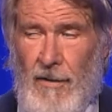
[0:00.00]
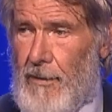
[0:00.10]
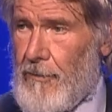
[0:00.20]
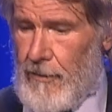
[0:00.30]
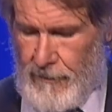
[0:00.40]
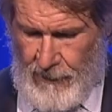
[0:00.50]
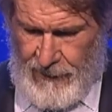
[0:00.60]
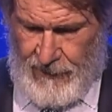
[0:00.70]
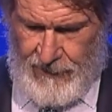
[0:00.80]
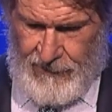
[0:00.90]
humbled by
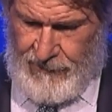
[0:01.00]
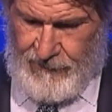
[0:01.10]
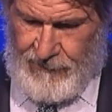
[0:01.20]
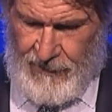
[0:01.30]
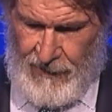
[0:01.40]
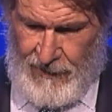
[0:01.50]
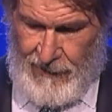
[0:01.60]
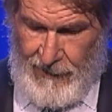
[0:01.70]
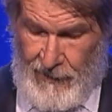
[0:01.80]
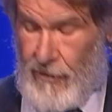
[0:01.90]
this
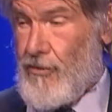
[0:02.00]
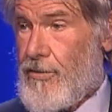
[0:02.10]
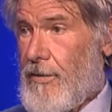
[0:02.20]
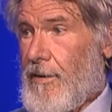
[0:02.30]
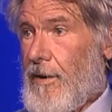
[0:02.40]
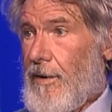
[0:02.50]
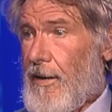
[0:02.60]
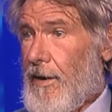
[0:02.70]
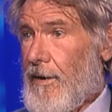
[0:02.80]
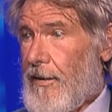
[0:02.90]
extraordinary
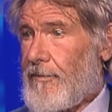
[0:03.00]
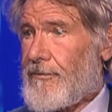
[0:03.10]
honor.